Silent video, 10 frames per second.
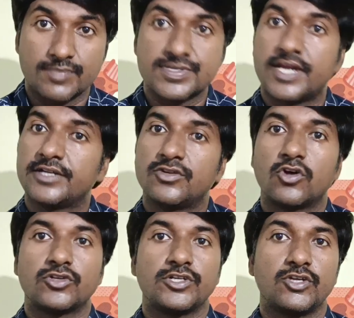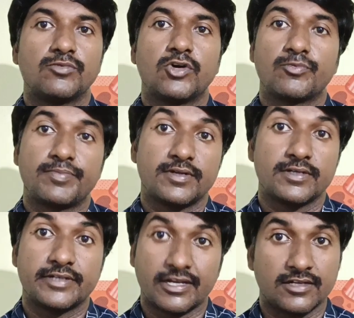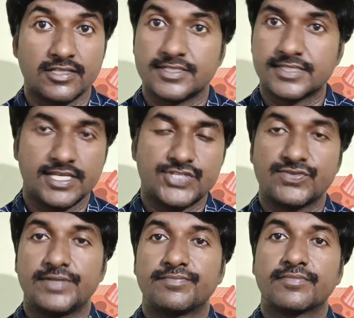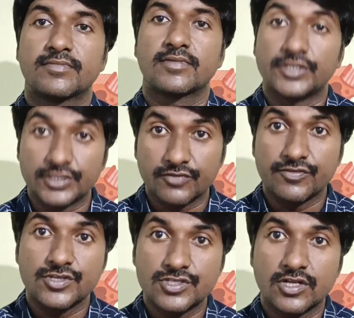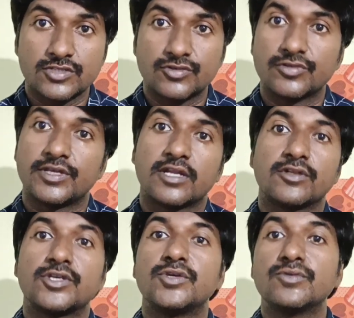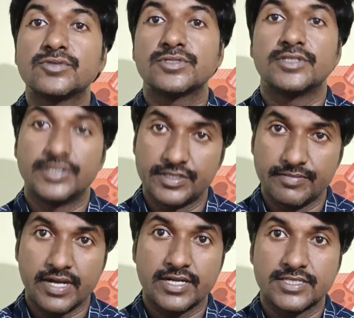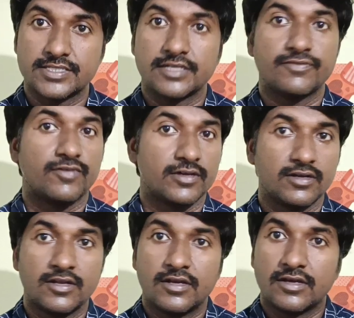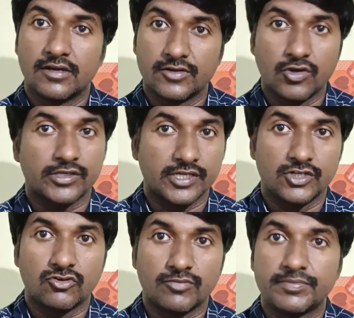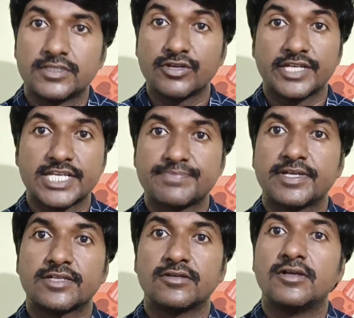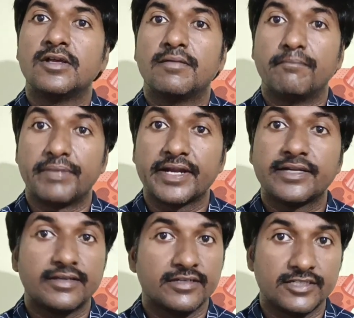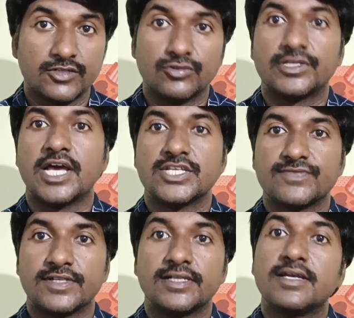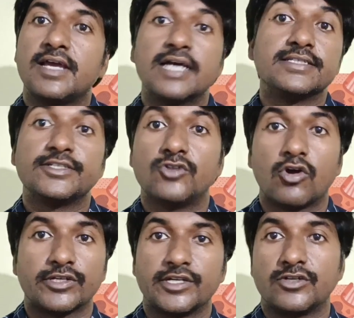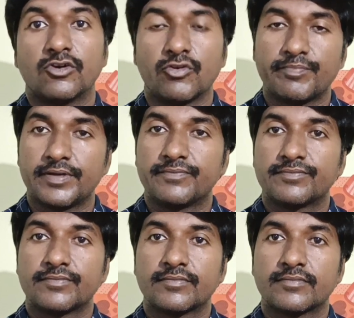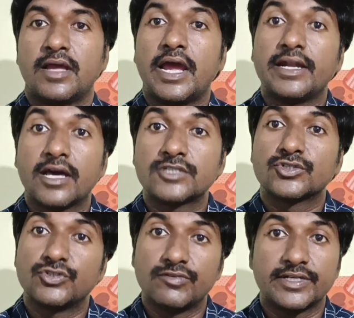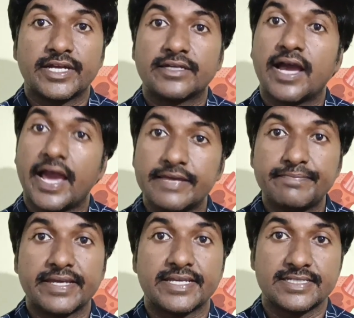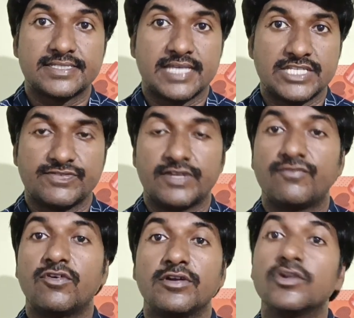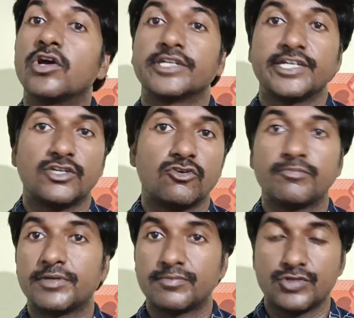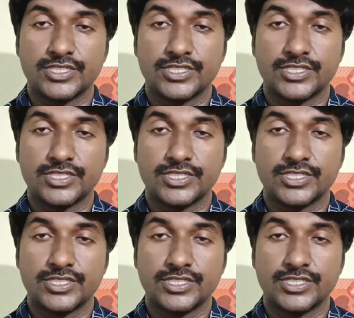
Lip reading: jobs and .NET developer technologies as well. So in the future also, there are huge demand is there for .NET developer. You can expect a bright career growth as well as a .NET developer. And also you will get high package as well for .NET developer